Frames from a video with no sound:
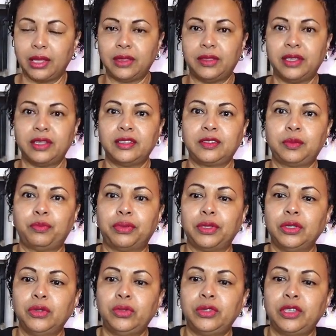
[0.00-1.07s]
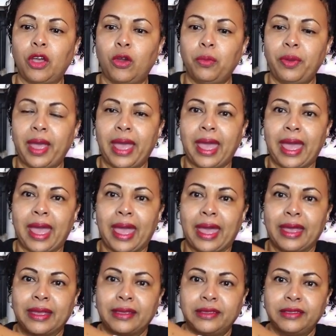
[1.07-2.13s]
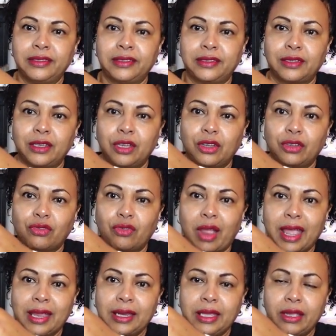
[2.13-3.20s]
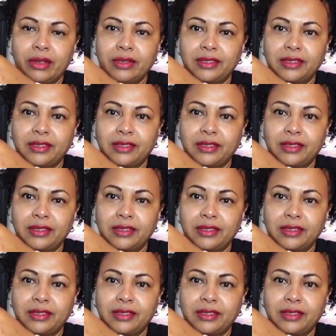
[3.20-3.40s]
this blue topaz right here.